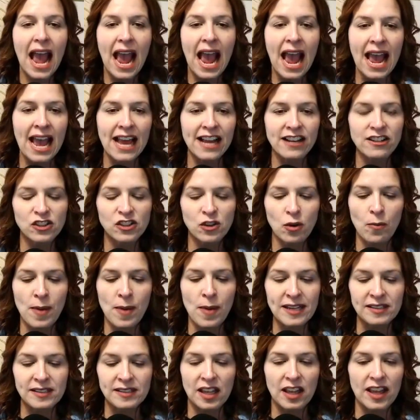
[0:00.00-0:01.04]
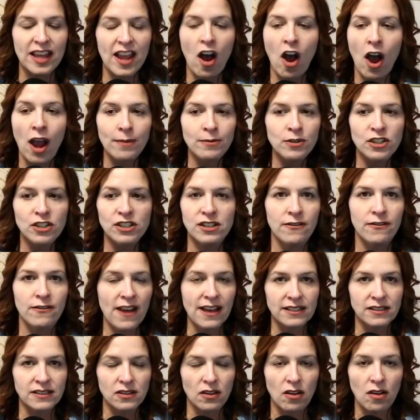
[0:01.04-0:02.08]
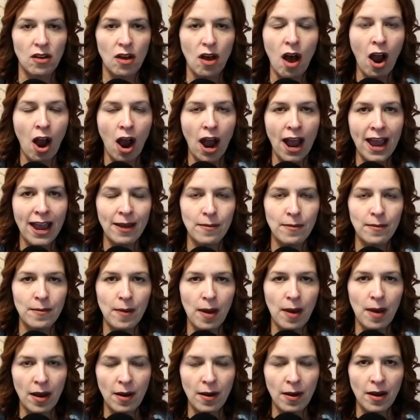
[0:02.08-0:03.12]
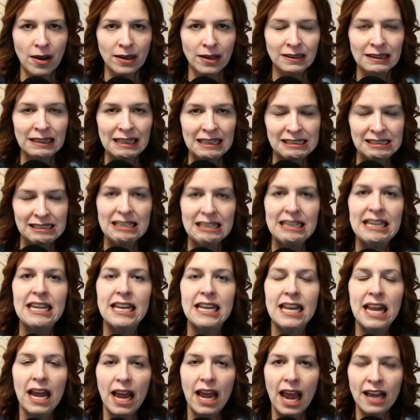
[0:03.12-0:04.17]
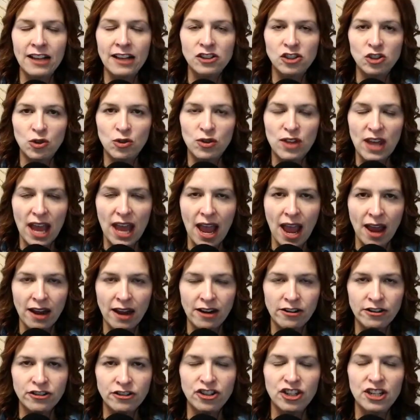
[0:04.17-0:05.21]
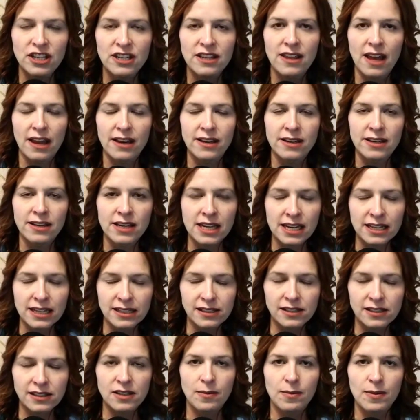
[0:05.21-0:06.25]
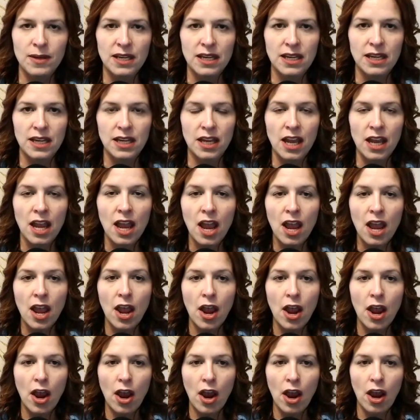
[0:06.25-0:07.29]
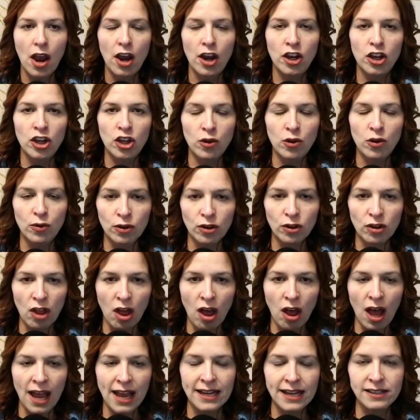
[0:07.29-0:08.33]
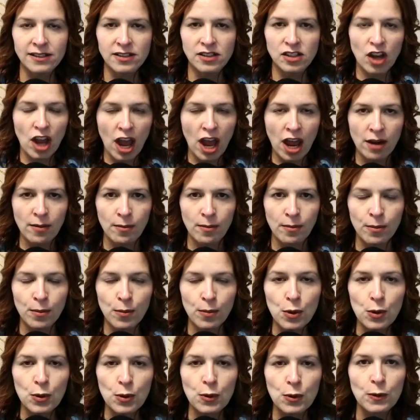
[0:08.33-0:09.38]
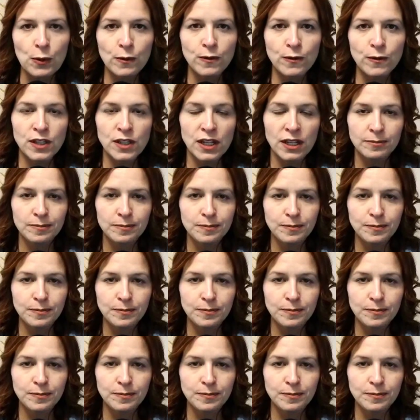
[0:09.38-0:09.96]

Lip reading: And so basically, I'm just the vessel. I am listening as to the energy that needs to be utilized and moved.